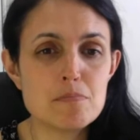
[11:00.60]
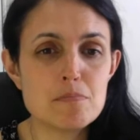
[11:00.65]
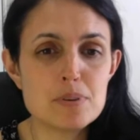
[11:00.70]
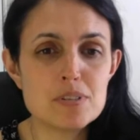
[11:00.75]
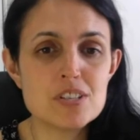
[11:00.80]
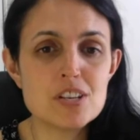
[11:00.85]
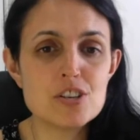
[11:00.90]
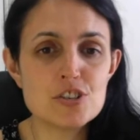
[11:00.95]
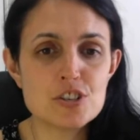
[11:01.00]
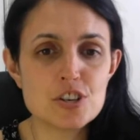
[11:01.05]

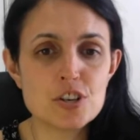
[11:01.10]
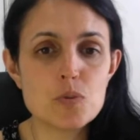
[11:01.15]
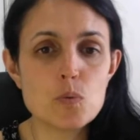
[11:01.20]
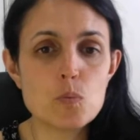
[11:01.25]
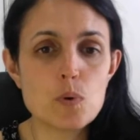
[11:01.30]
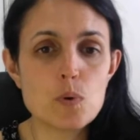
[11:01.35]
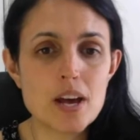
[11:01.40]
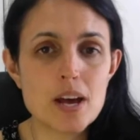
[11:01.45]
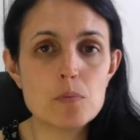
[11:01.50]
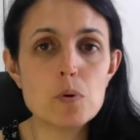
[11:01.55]
position
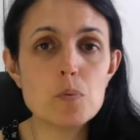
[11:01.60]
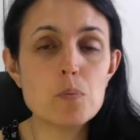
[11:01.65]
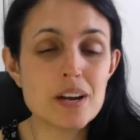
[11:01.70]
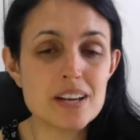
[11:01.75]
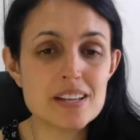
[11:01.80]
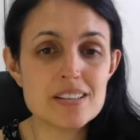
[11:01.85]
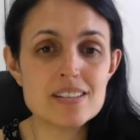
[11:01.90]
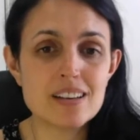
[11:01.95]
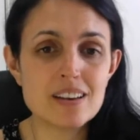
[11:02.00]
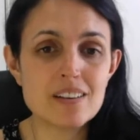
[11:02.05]
where we're
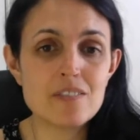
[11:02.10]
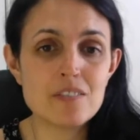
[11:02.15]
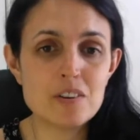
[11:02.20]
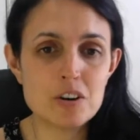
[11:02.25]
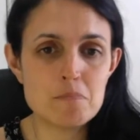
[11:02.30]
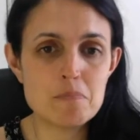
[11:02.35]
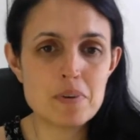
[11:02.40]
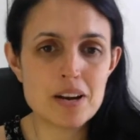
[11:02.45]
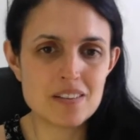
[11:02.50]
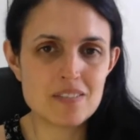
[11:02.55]
waiting for
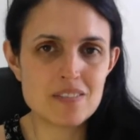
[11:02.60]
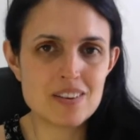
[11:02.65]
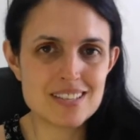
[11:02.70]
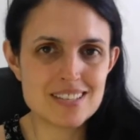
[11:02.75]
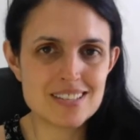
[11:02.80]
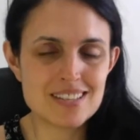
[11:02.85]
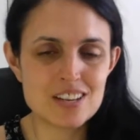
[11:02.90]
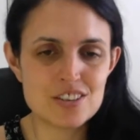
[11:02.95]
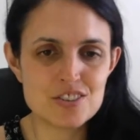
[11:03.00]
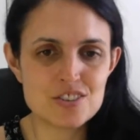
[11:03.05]

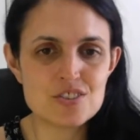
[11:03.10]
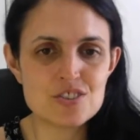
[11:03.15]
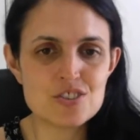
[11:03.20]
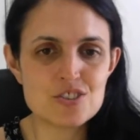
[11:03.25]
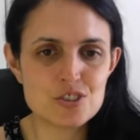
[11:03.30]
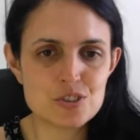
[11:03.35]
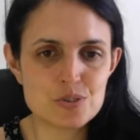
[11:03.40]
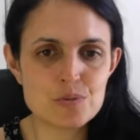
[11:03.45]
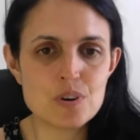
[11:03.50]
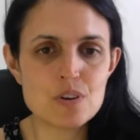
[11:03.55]
manifestations
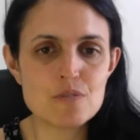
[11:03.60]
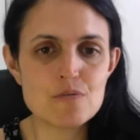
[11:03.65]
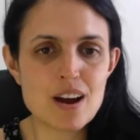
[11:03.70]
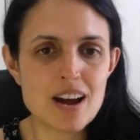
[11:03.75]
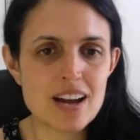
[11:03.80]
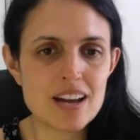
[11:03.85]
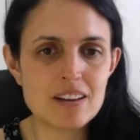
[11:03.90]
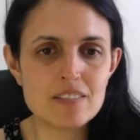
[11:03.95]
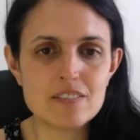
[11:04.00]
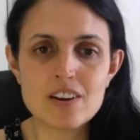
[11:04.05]
to
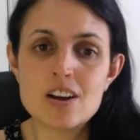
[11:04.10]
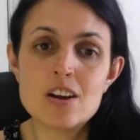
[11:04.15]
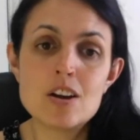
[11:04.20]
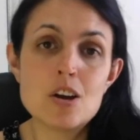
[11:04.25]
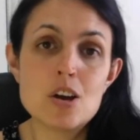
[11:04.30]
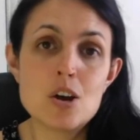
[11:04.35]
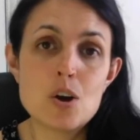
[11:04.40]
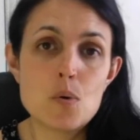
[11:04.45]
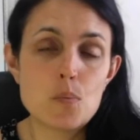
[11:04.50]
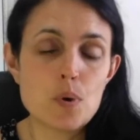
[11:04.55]
arrive.
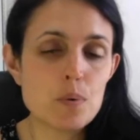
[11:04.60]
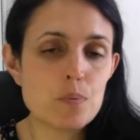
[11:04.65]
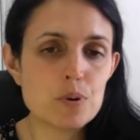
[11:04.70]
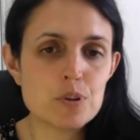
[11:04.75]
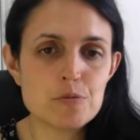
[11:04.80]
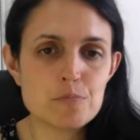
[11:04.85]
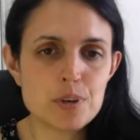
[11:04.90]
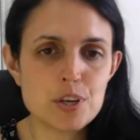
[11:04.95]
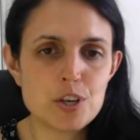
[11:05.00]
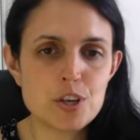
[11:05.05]
We
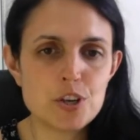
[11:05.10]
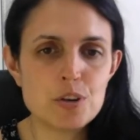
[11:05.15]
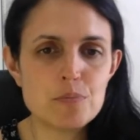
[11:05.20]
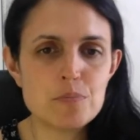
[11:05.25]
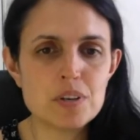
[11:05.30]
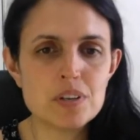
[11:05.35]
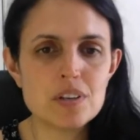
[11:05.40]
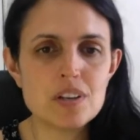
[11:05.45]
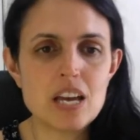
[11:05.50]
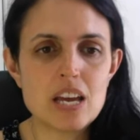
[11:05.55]
wouldn't be
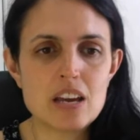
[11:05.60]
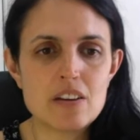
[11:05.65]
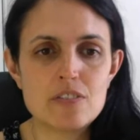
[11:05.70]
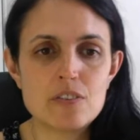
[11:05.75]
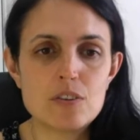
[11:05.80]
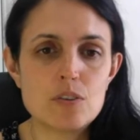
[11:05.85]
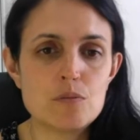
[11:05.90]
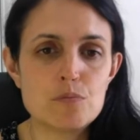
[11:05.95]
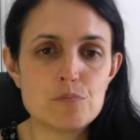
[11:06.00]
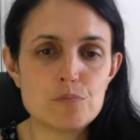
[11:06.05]
human if
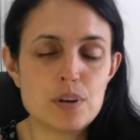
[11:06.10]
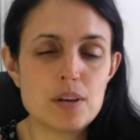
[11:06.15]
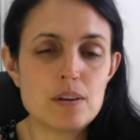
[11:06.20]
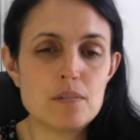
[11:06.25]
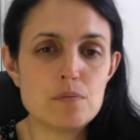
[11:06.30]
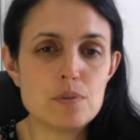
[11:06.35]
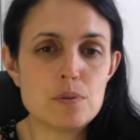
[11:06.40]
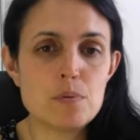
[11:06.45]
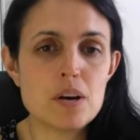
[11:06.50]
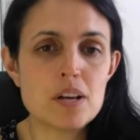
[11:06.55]
we,
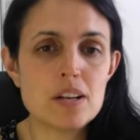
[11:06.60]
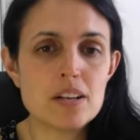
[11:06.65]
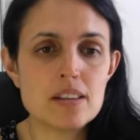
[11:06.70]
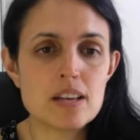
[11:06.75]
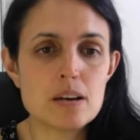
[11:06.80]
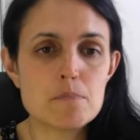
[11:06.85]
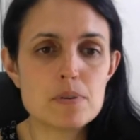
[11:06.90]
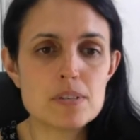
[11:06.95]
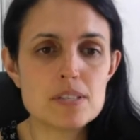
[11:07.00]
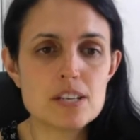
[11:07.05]
we weren't in
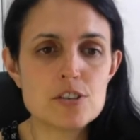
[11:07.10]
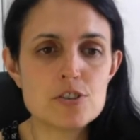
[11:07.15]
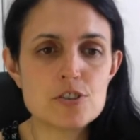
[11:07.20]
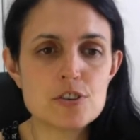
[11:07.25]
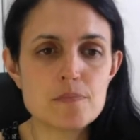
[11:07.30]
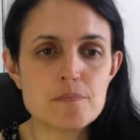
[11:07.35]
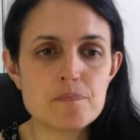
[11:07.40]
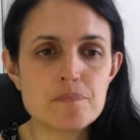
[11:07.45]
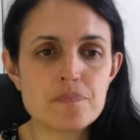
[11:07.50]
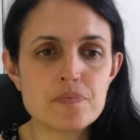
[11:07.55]
that
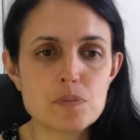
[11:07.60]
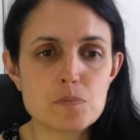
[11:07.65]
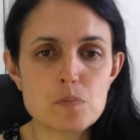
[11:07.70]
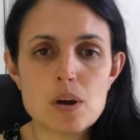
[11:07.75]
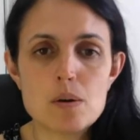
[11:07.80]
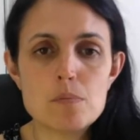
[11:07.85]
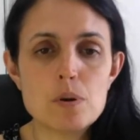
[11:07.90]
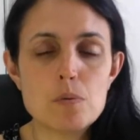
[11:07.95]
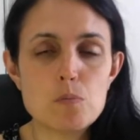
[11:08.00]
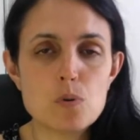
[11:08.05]
position
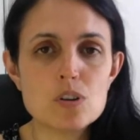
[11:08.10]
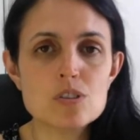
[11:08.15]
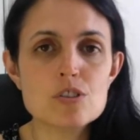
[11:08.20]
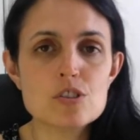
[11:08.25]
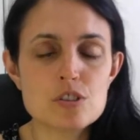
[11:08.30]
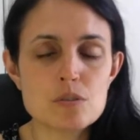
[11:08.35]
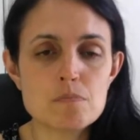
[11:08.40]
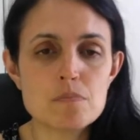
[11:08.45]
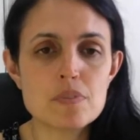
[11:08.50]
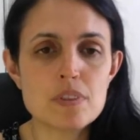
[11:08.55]
where we want
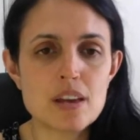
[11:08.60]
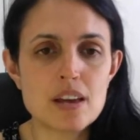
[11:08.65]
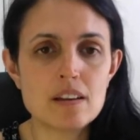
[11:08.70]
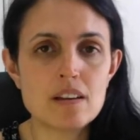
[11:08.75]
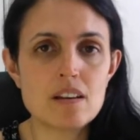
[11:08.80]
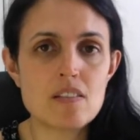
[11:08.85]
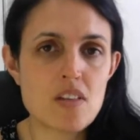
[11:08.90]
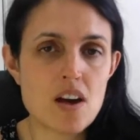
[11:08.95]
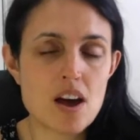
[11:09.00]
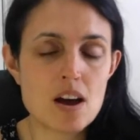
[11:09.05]
something
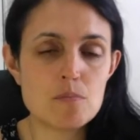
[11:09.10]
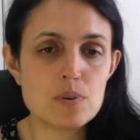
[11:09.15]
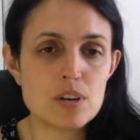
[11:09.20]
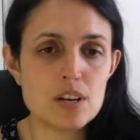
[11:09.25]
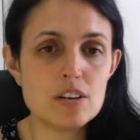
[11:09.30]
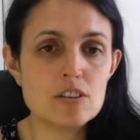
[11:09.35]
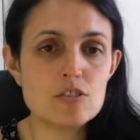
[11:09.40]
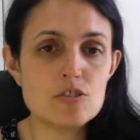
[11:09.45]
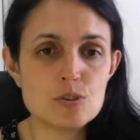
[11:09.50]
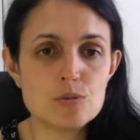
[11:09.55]
that
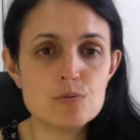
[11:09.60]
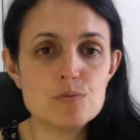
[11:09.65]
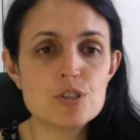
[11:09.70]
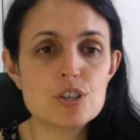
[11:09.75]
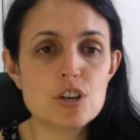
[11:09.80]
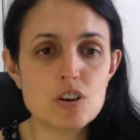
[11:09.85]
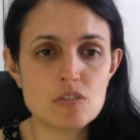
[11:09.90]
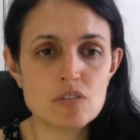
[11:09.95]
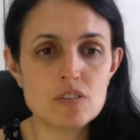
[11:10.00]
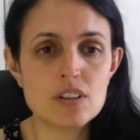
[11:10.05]
we don't
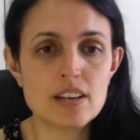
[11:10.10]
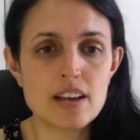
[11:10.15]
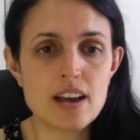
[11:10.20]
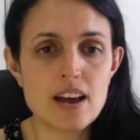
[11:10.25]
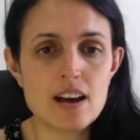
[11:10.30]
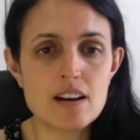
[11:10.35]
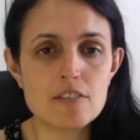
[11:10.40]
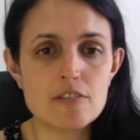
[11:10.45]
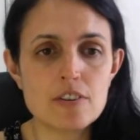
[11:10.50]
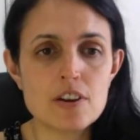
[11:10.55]
currently
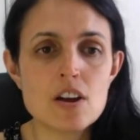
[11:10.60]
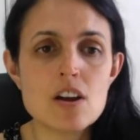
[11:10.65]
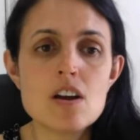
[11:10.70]
have.